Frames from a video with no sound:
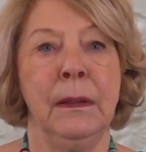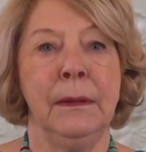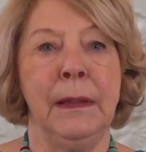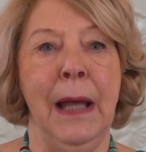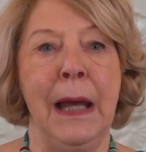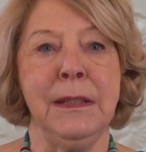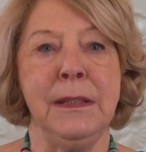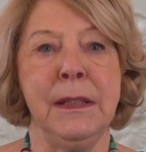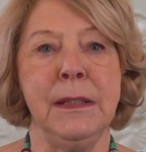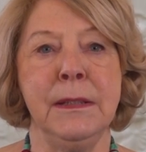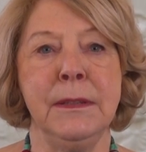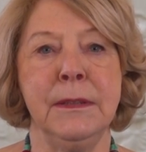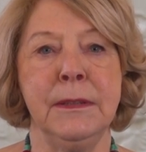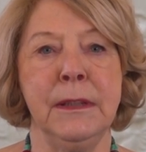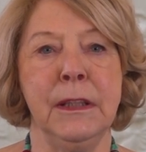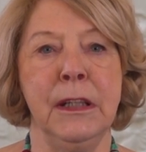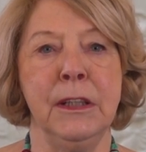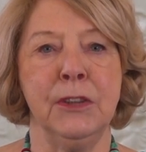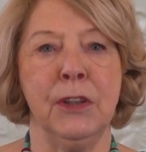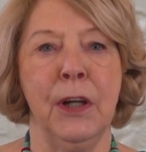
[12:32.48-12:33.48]
That is
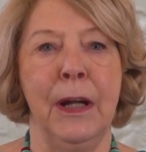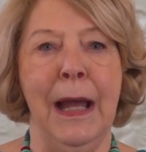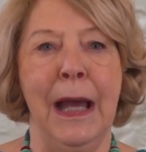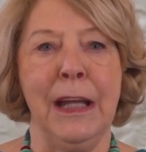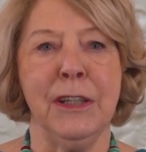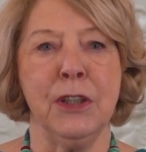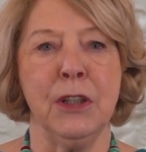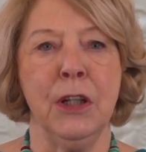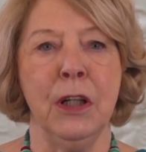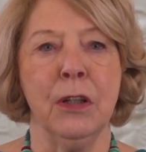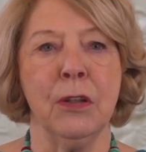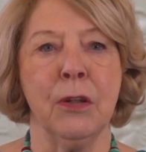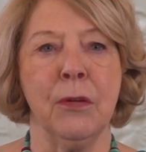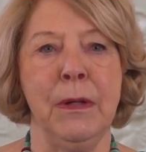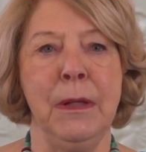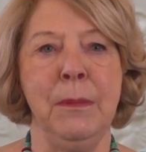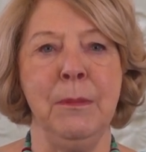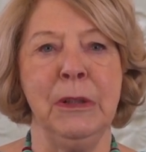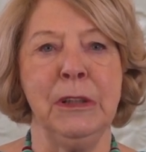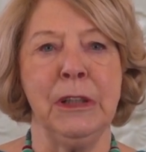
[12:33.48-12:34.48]
the International
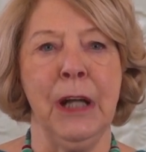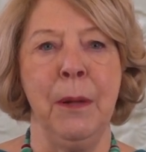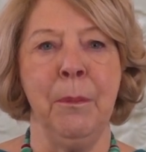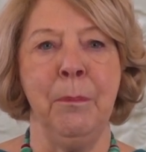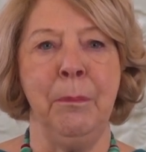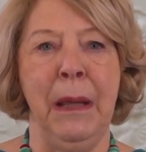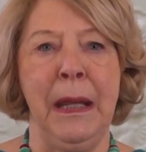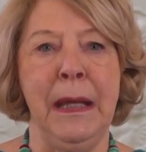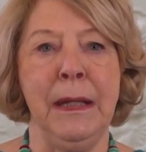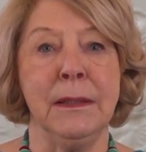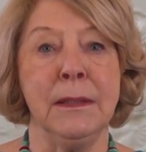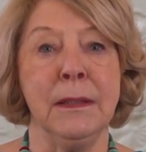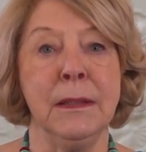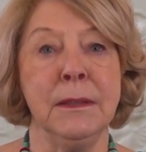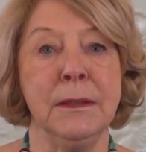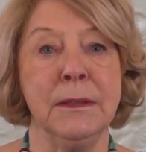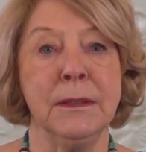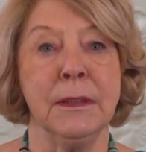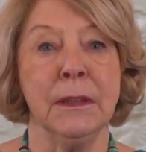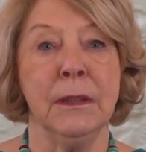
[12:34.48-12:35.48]
Agreement on
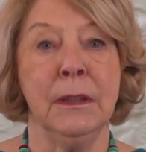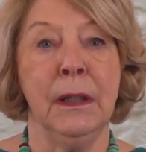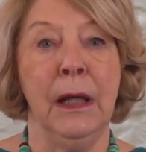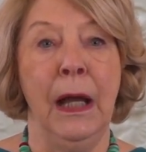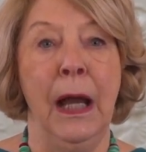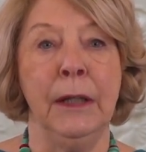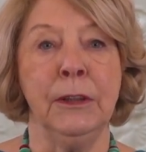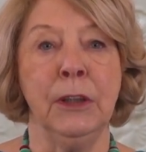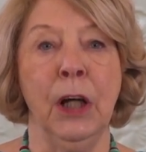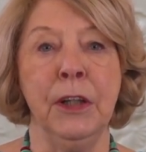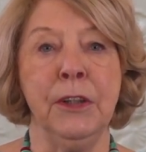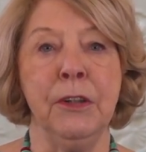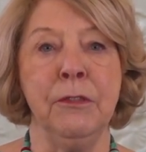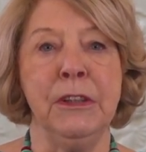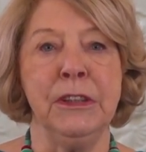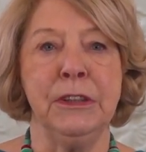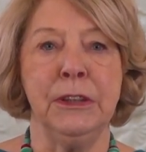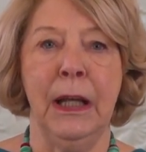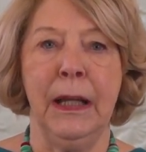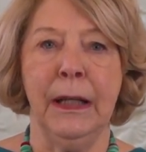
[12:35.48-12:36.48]
Patents and Other
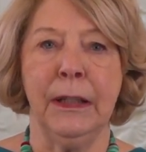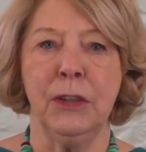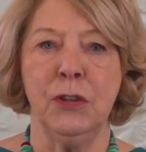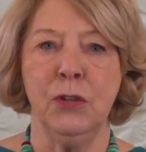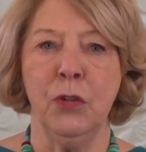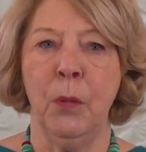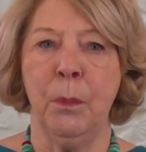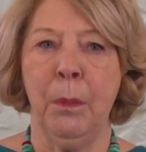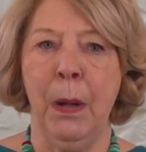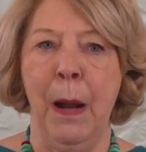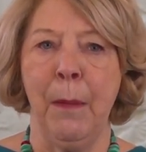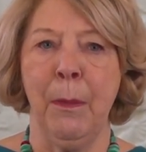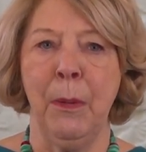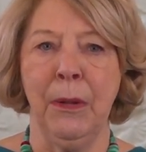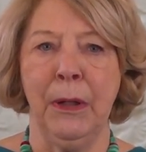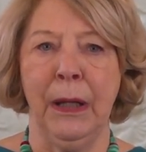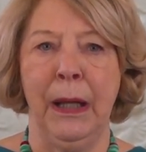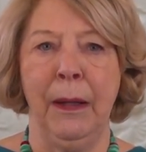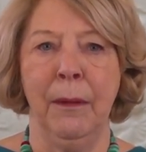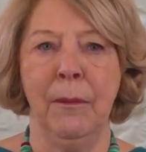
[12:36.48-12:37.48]
Intellectual
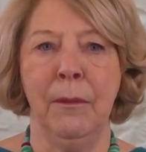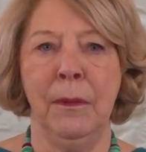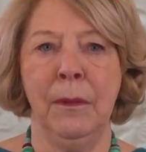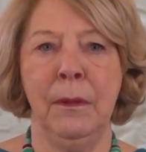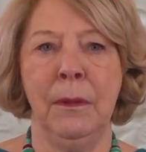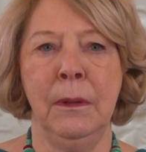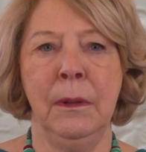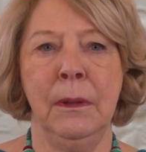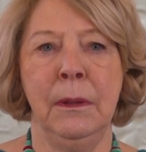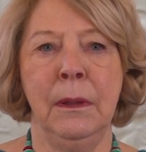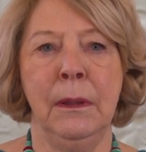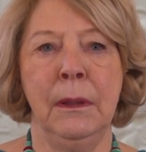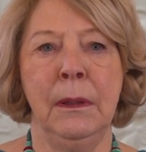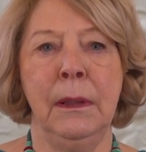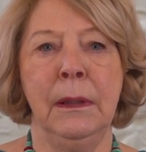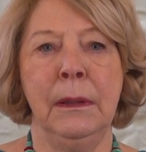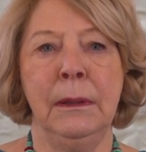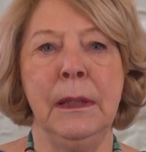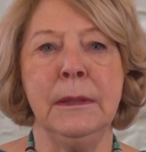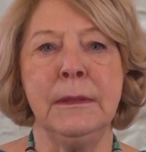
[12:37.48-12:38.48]
Property.
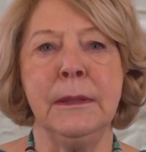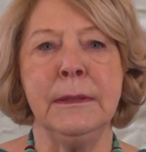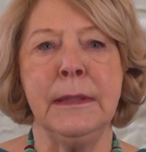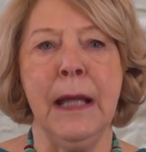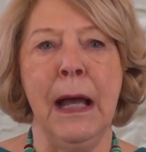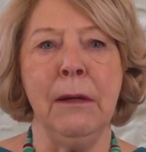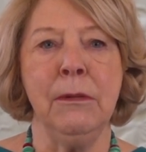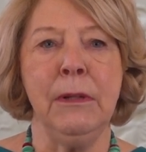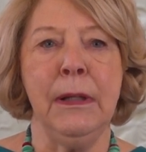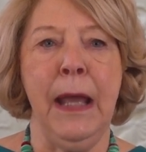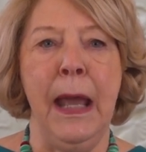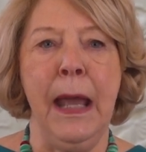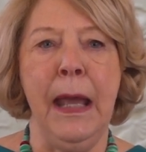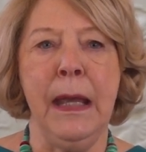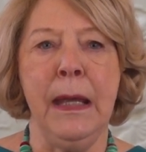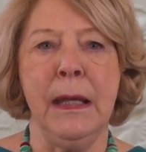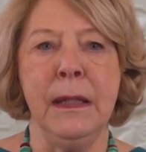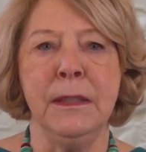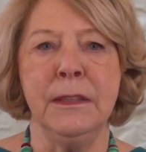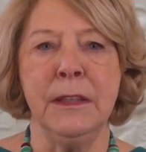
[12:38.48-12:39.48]
This is how the
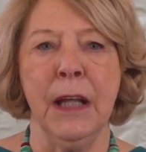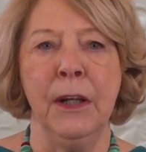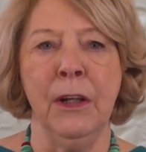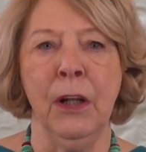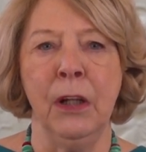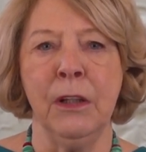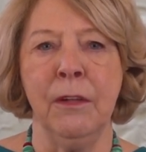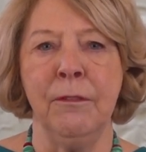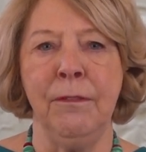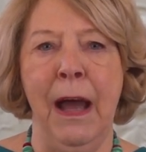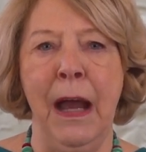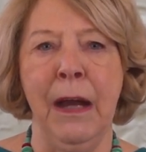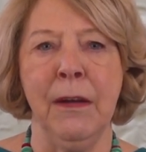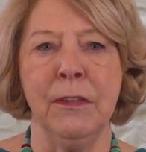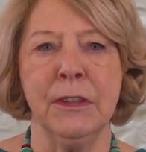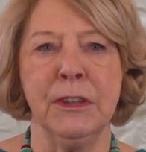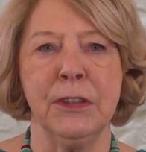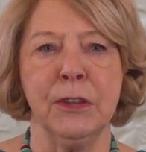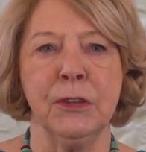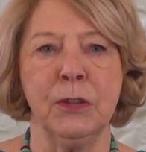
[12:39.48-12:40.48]
AIDS and other
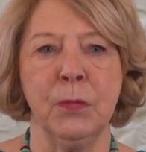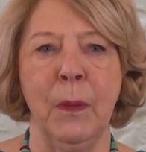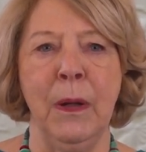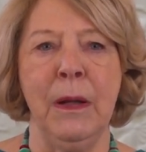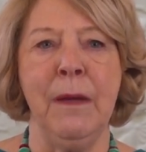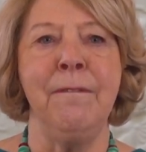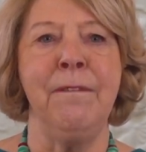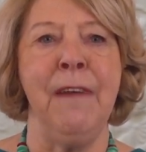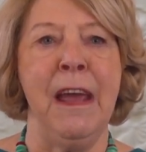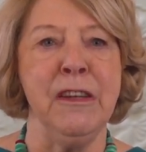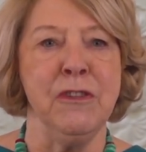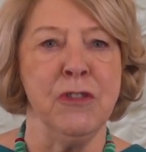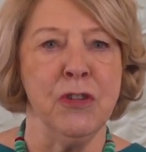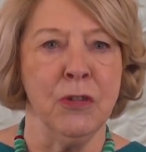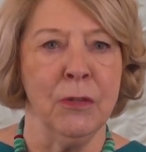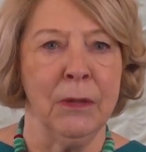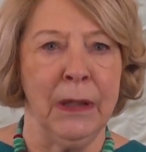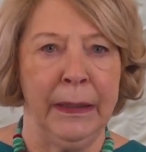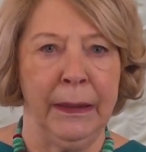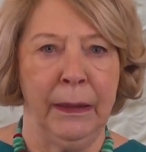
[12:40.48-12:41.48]
viruses were
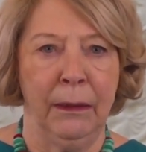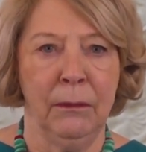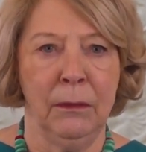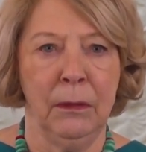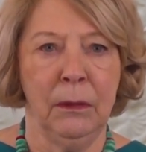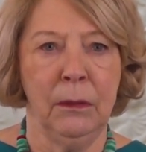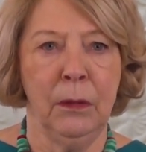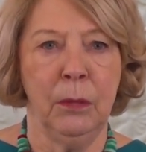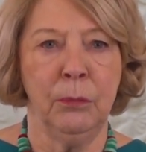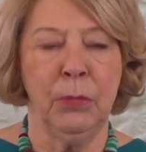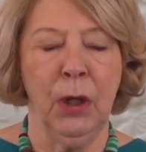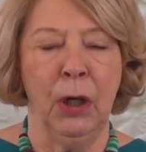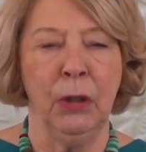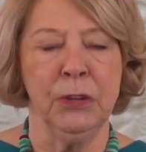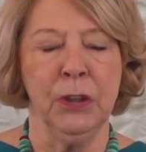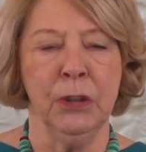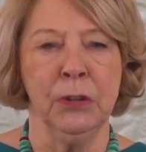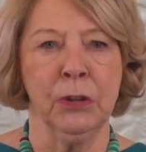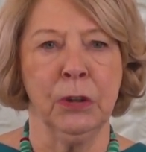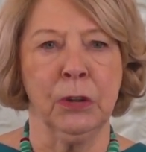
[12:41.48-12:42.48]
eventually
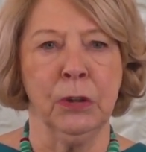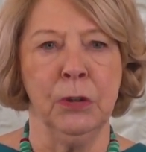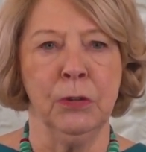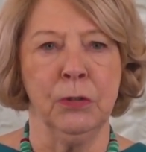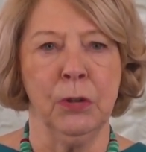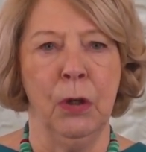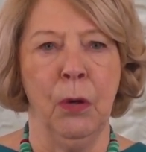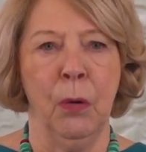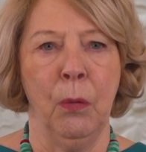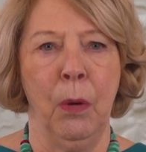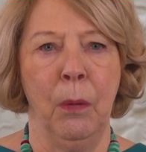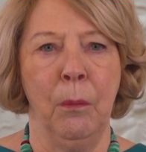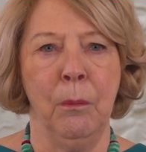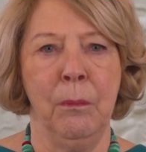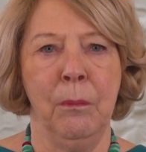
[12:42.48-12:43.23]
brought under control.